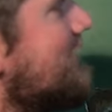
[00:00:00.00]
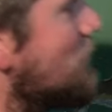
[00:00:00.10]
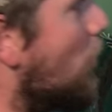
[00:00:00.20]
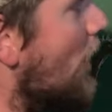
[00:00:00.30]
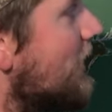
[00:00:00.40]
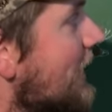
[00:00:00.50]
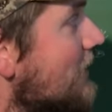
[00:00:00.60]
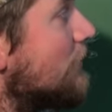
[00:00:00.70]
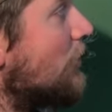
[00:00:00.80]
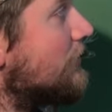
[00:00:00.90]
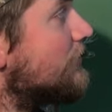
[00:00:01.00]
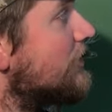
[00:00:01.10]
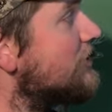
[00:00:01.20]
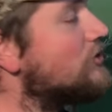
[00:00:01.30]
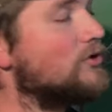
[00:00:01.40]
you wanted antler point
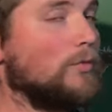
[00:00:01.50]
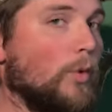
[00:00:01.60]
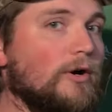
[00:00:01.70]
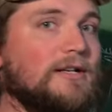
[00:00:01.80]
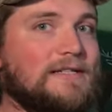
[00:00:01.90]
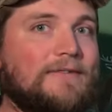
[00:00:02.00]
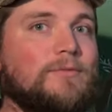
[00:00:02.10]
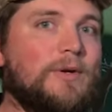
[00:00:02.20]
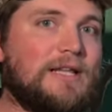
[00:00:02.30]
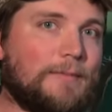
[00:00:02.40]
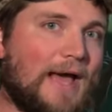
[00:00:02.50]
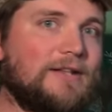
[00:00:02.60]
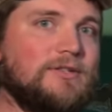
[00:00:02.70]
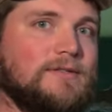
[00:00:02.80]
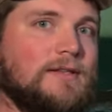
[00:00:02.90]
restrictions to work as everybody
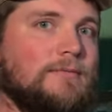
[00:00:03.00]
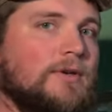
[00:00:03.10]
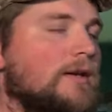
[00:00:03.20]
imagines them,